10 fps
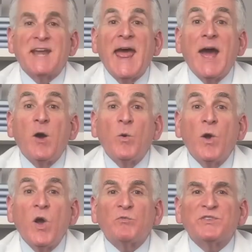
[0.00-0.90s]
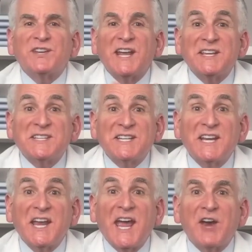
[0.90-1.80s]
Now for today's
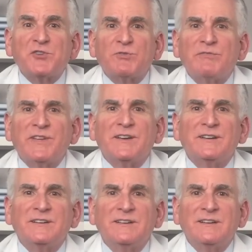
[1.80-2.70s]
skincare trivia.